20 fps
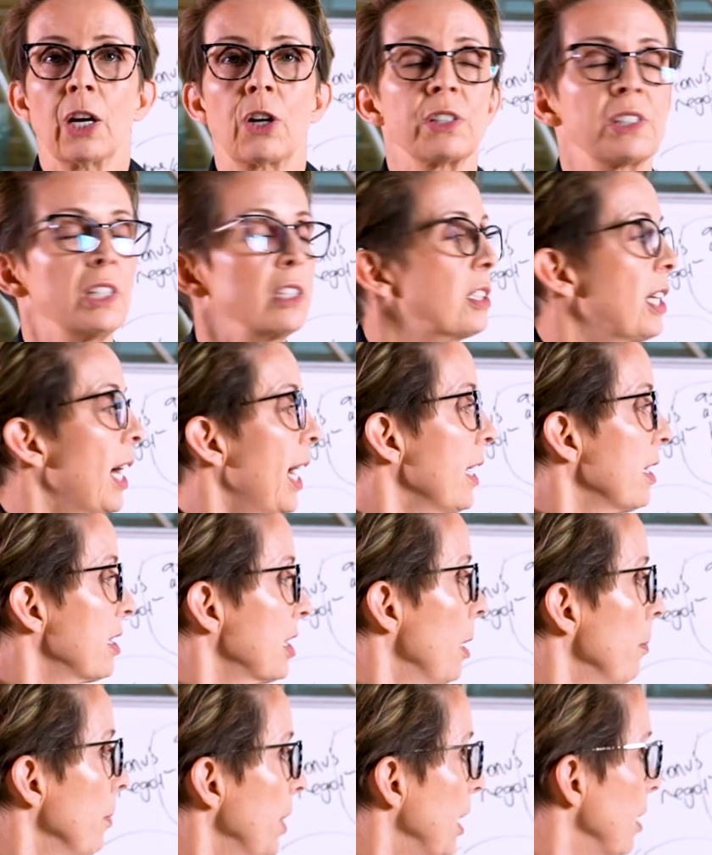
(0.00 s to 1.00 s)
because it takes
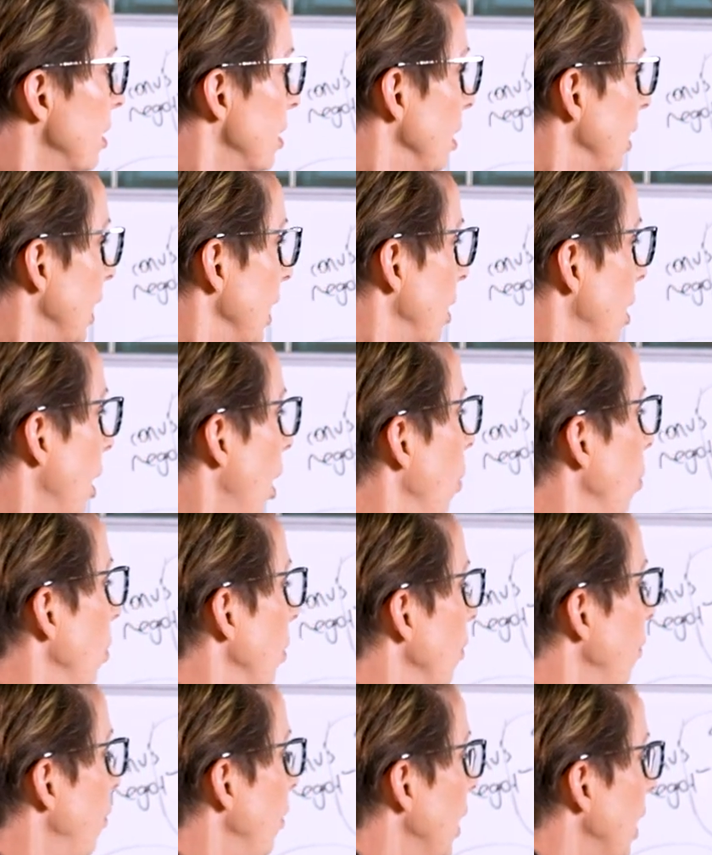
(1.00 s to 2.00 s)
something to let go
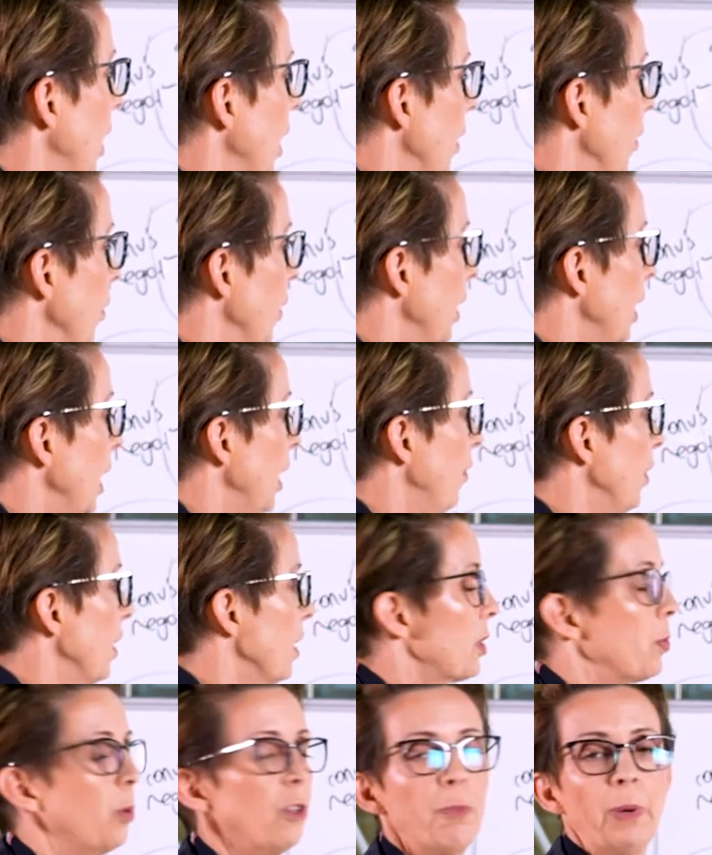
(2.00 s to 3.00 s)
of the
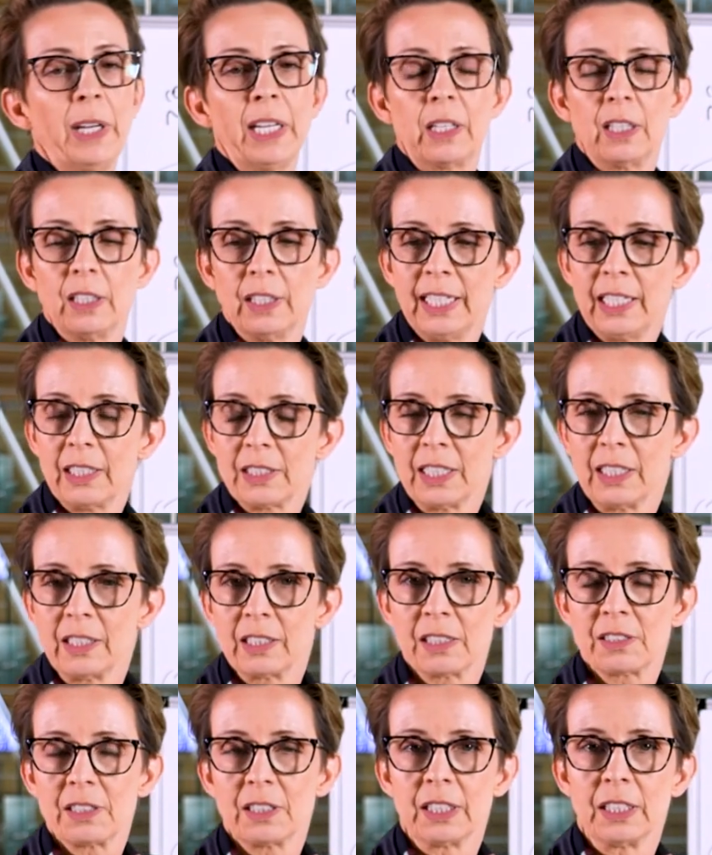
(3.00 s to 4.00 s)
evidence we've been collecting,
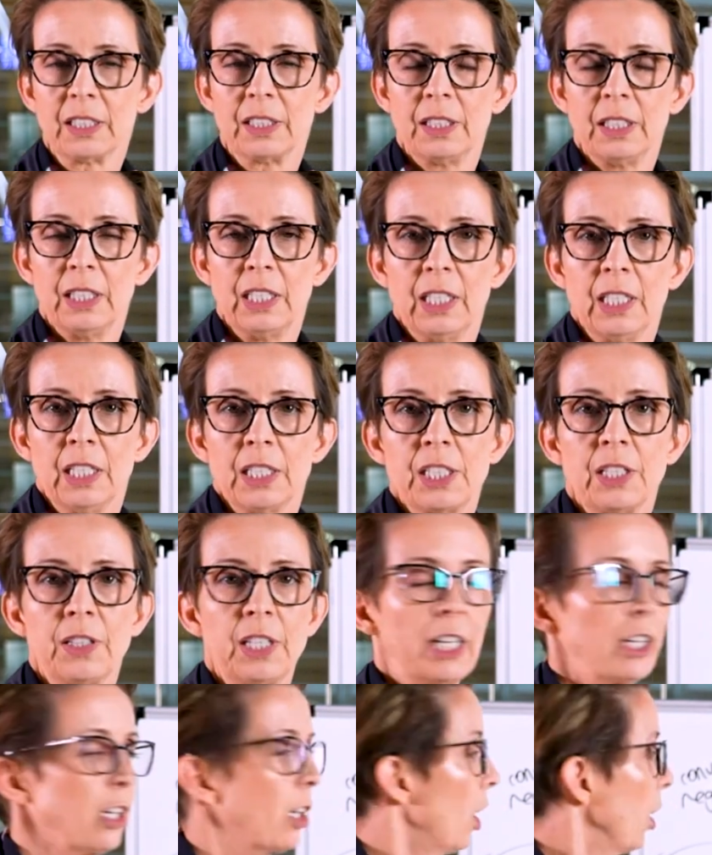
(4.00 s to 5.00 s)
doesn't it? To
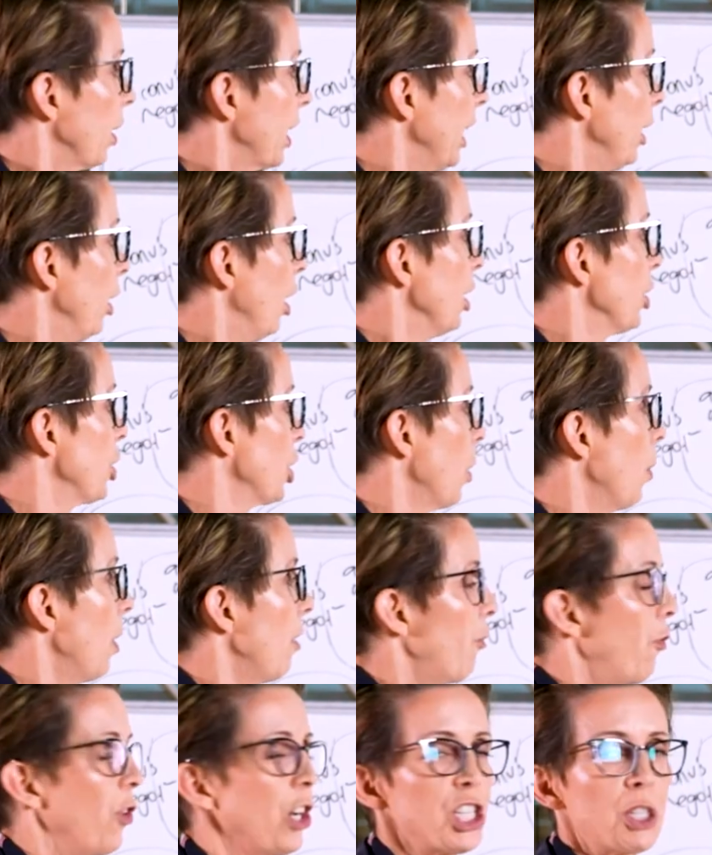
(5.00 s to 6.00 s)
then go, can I show up
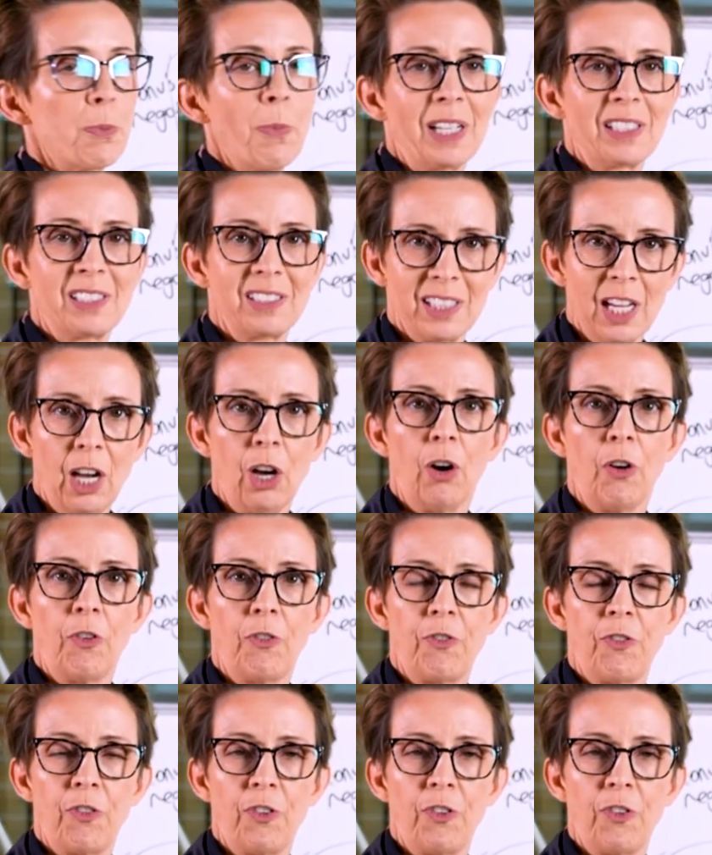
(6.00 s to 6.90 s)
fresh myself?